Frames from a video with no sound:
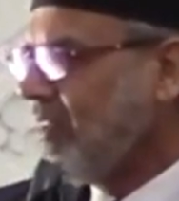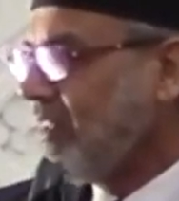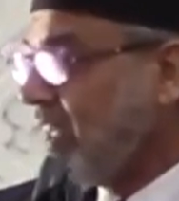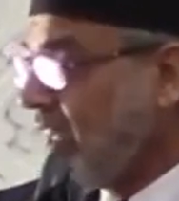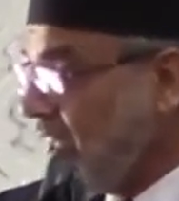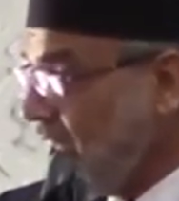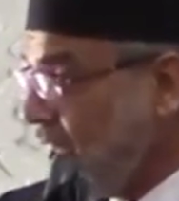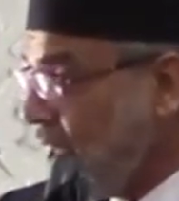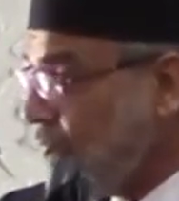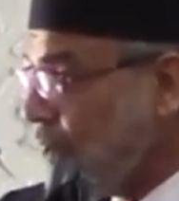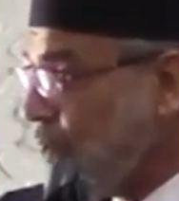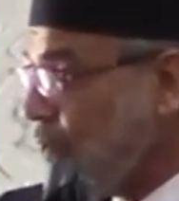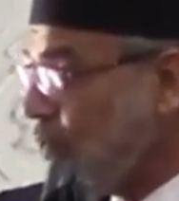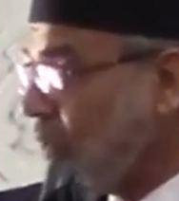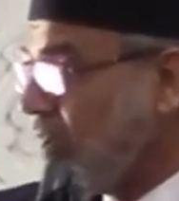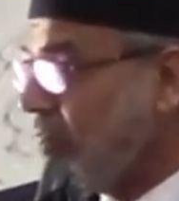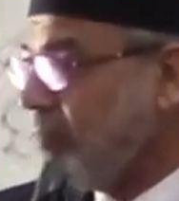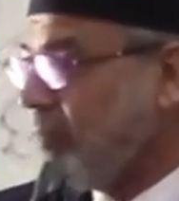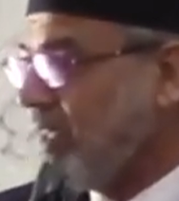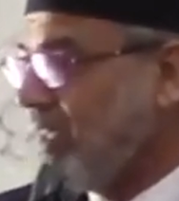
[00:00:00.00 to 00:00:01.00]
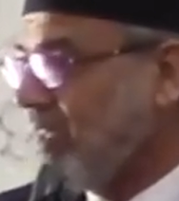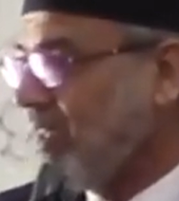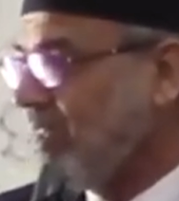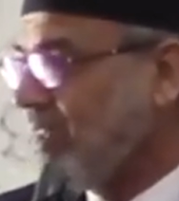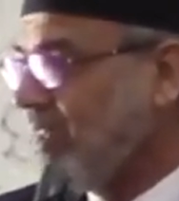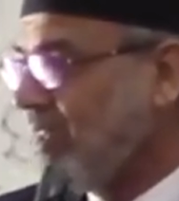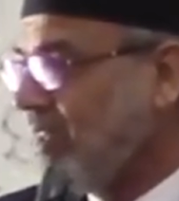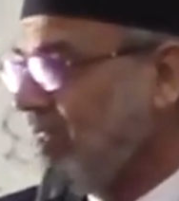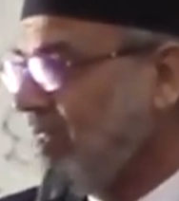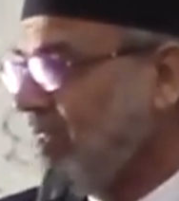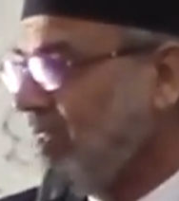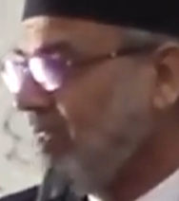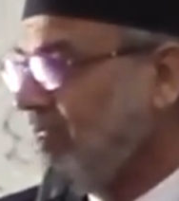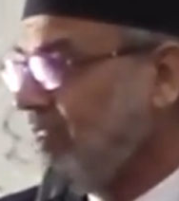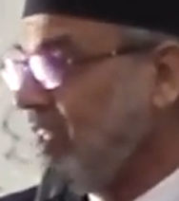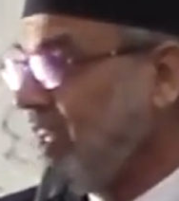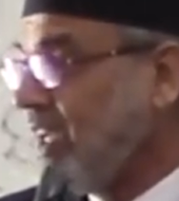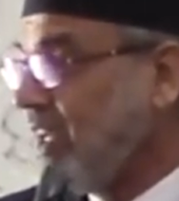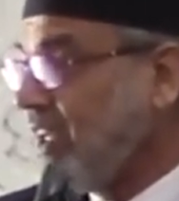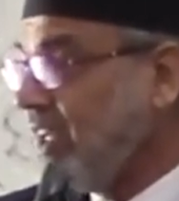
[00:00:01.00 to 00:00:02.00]
They need you and me.
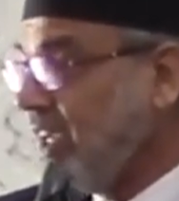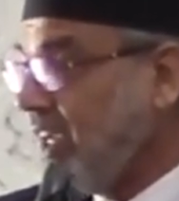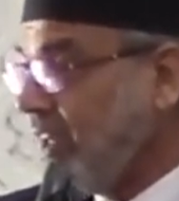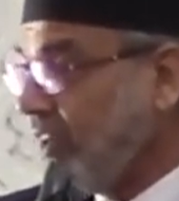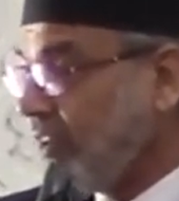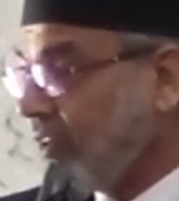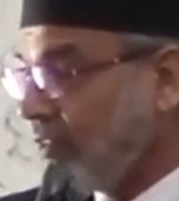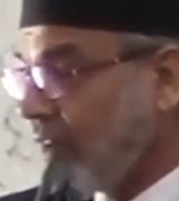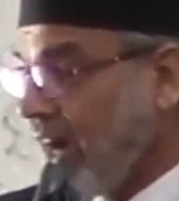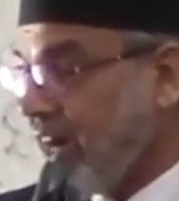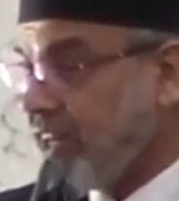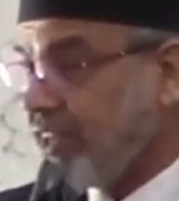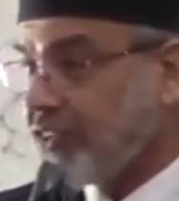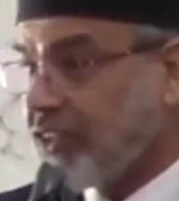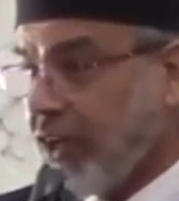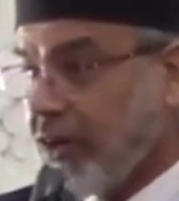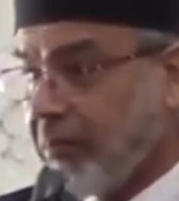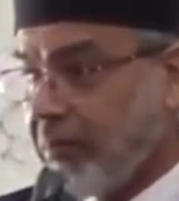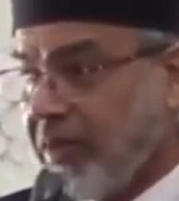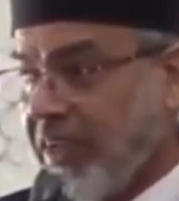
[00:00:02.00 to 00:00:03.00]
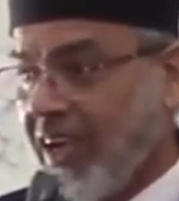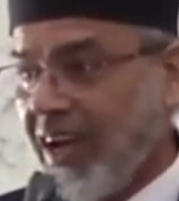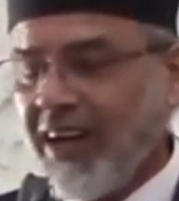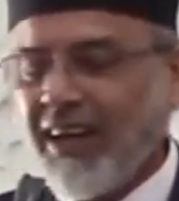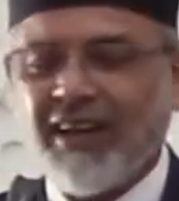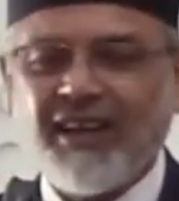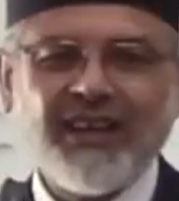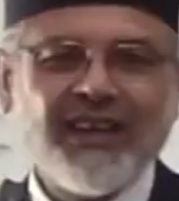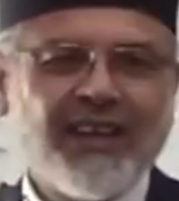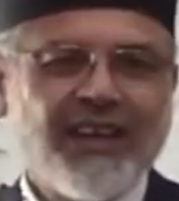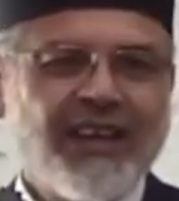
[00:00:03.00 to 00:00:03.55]
They need right tarbiyah.